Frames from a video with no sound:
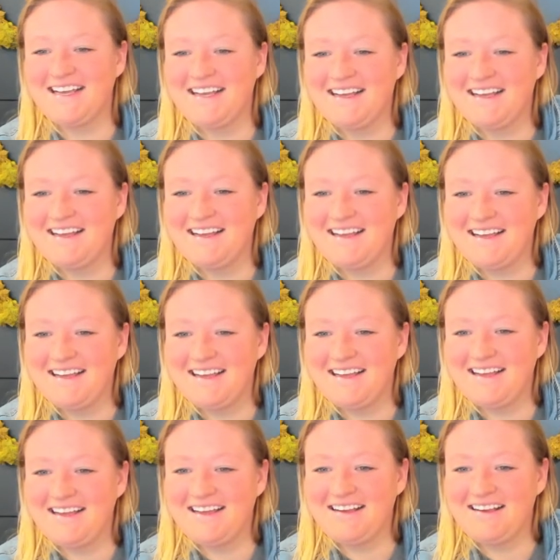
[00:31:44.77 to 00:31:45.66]

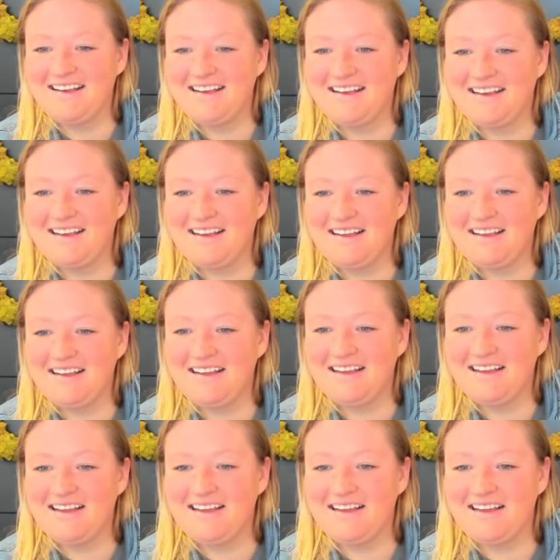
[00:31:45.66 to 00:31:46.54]

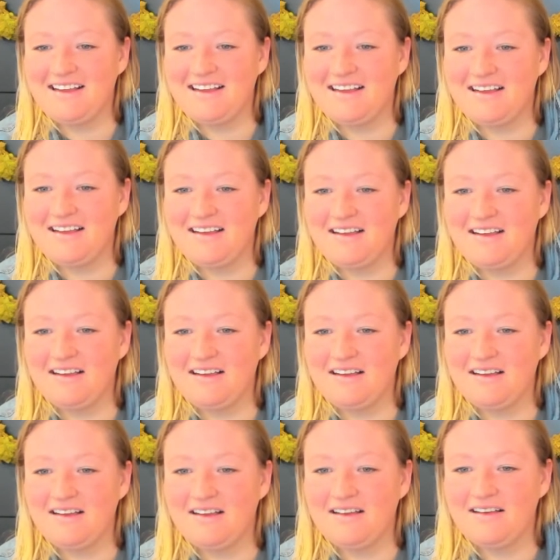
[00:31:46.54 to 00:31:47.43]

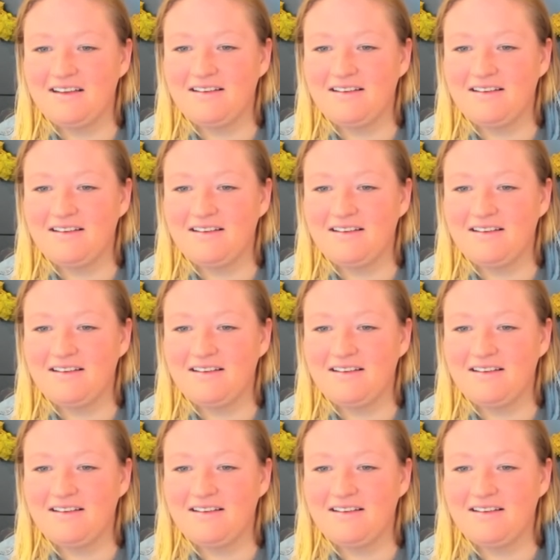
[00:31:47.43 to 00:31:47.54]
(silence)